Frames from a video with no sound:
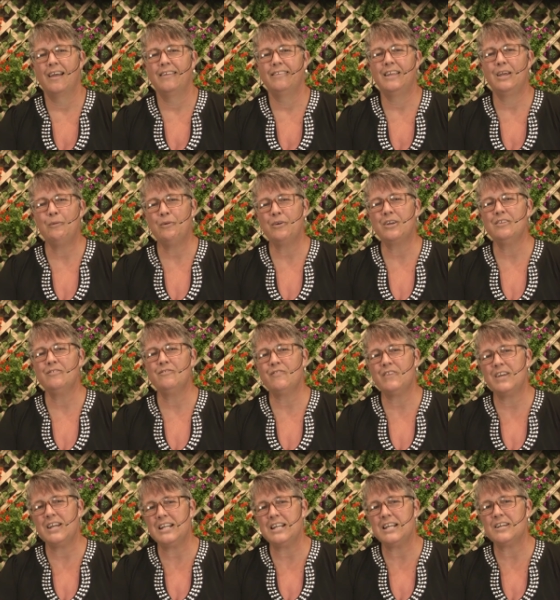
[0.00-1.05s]
They were
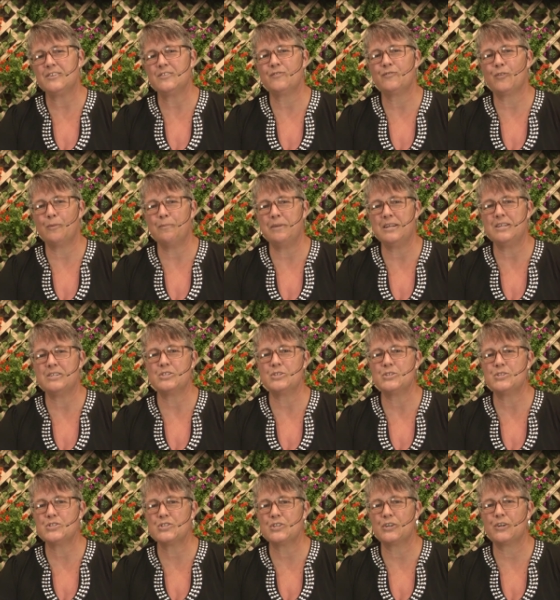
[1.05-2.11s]
convenient for me to
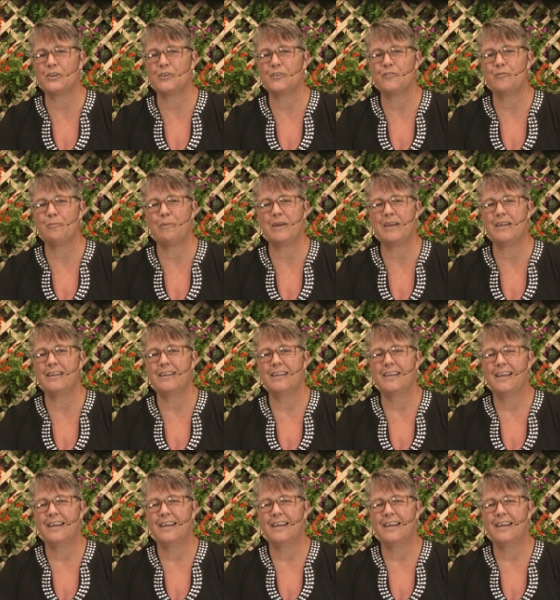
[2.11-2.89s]
serve, but